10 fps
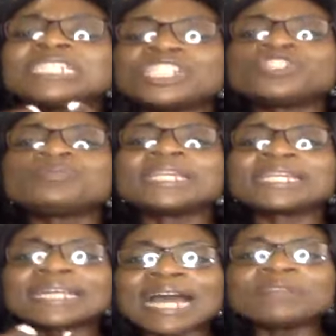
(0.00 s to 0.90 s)
teach me
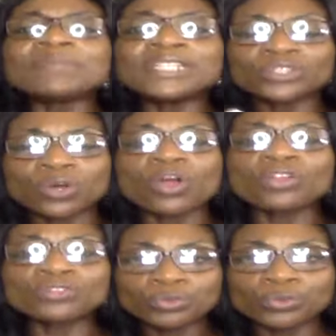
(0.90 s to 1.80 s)
and guide me into
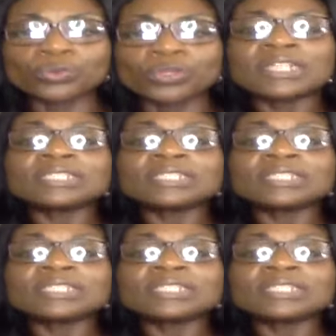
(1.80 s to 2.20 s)
all truth.